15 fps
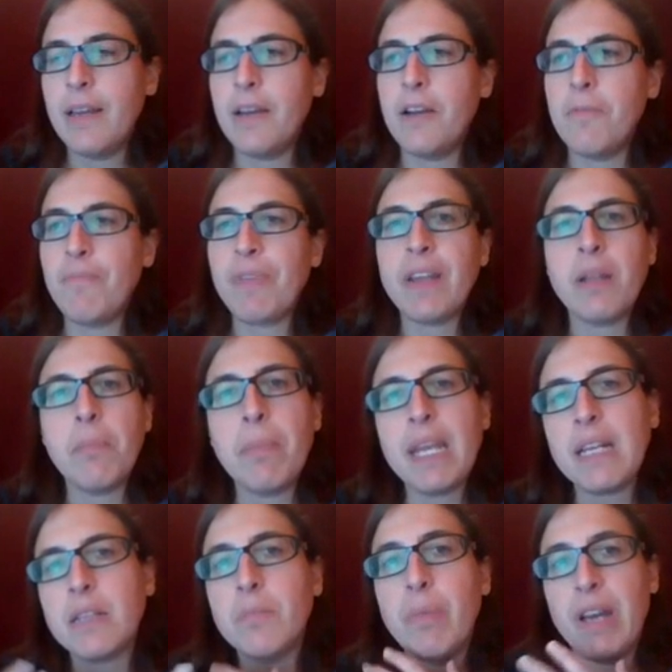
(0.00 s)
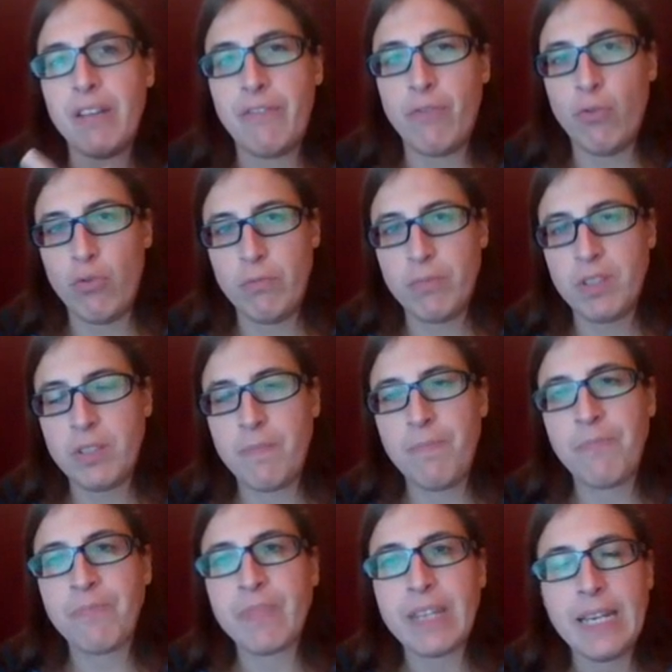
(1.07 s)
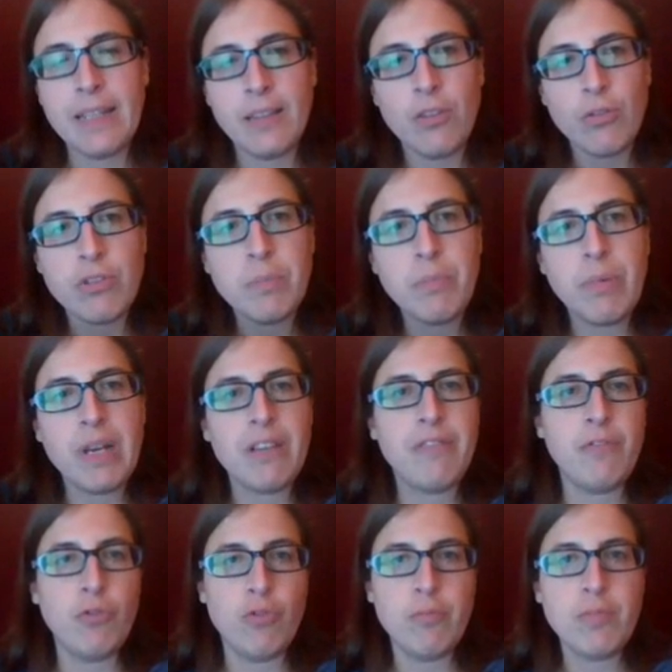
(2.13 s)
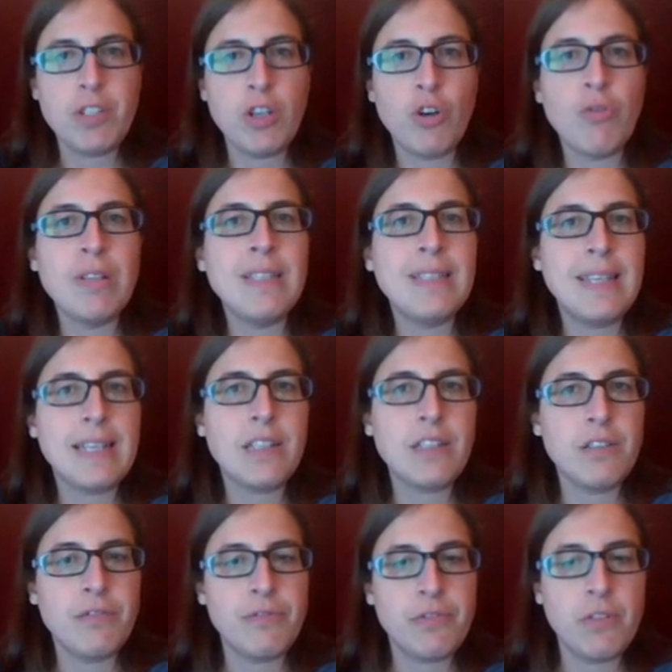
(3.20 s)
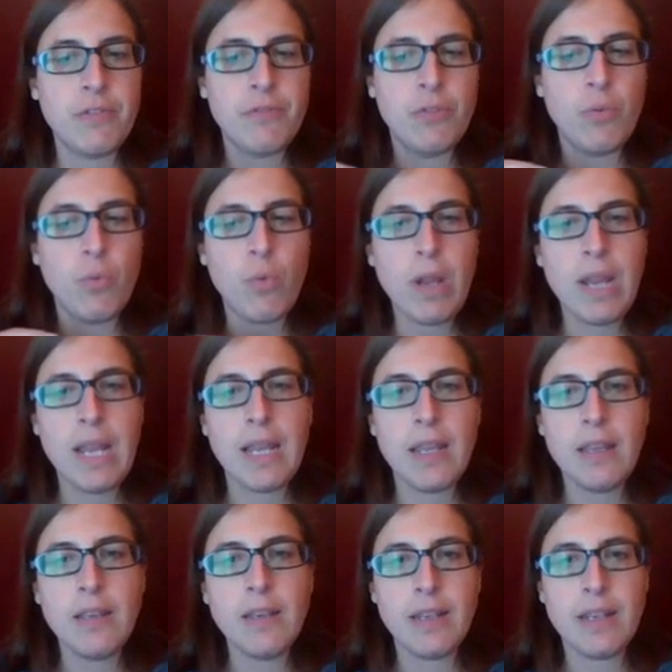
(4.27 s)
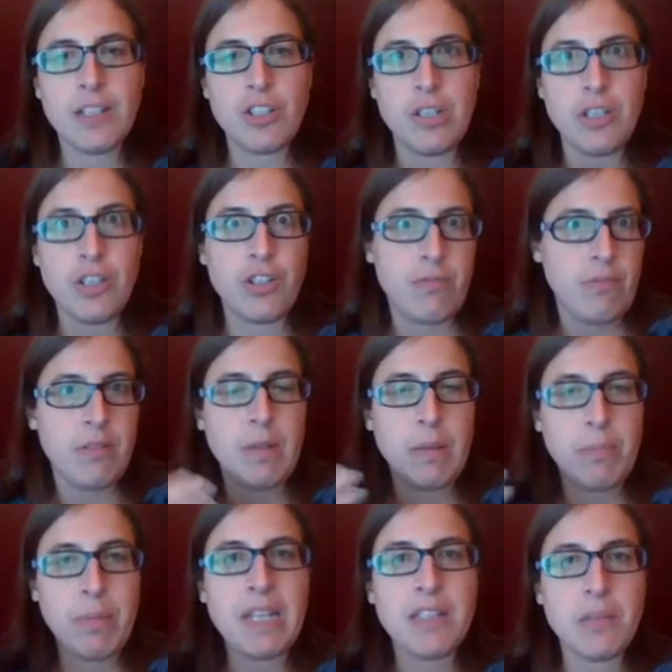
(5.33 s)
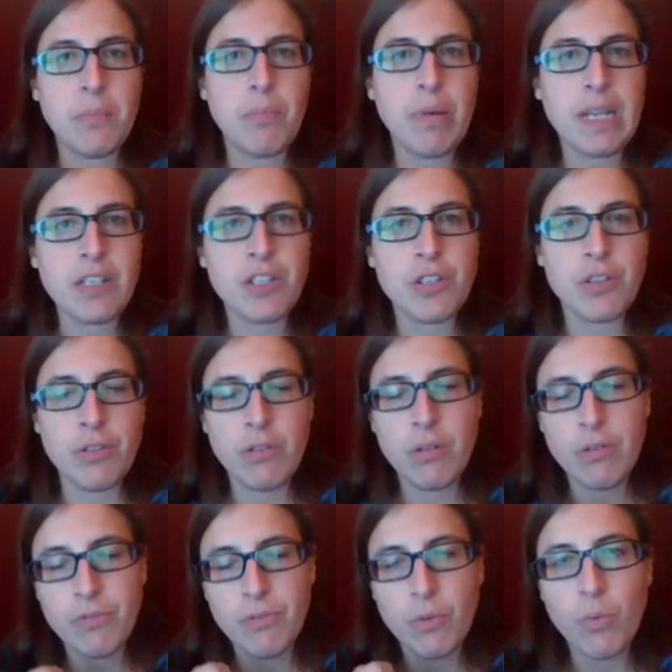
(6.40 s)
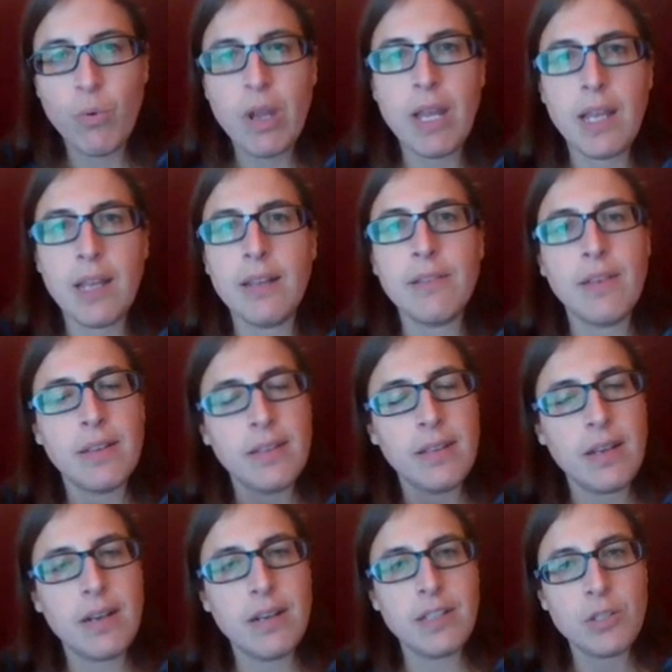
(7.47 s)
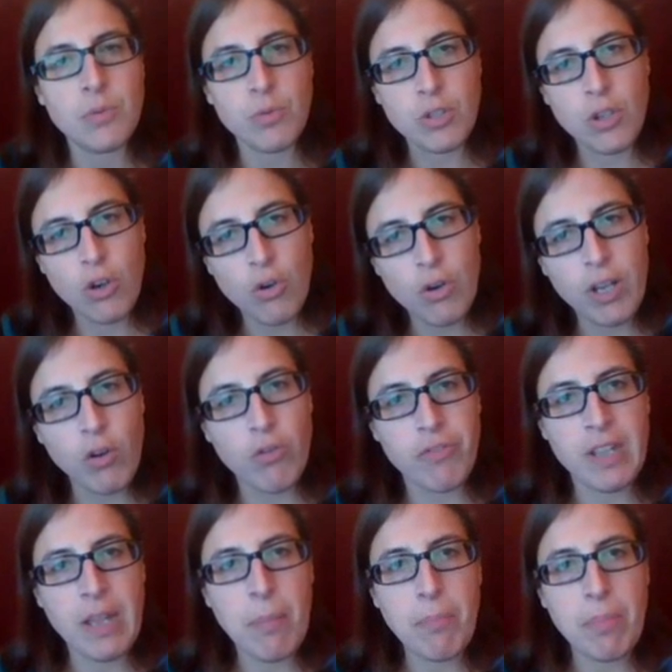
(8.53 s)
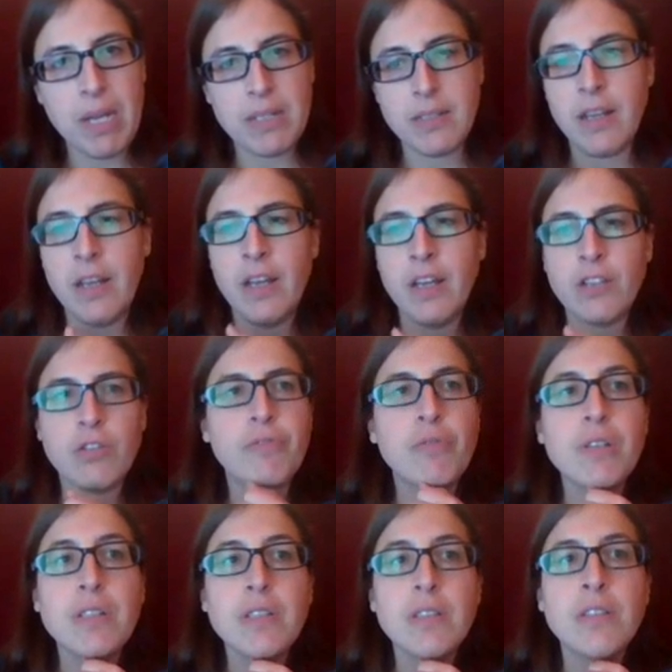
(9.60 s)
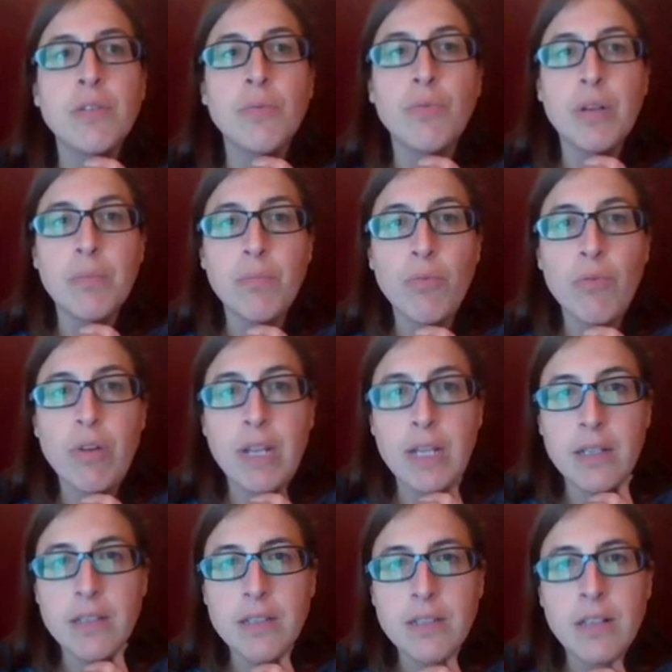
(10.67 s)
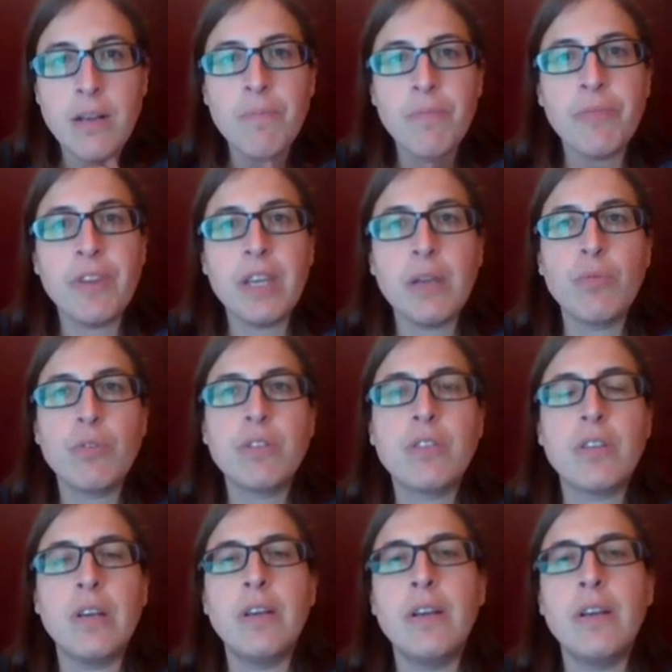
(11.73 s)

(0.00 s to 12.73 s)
and it makes bed forms. And those bed forms are indicative of the way it paints a picture of the way that the ice was going over that bed. So, for instance, the rib moraines, they would